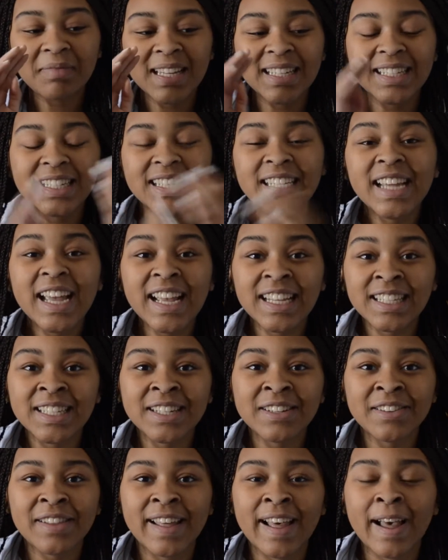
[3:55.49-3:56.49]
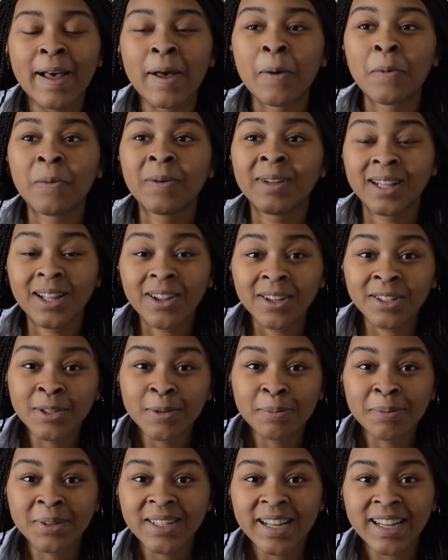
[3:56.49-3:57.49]
she has to do that while also
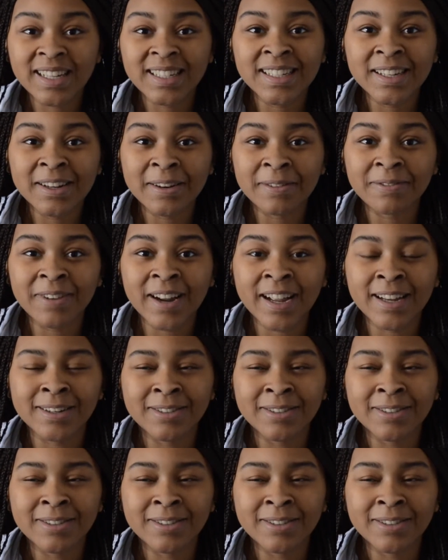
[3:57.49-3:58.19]
protecting her friend,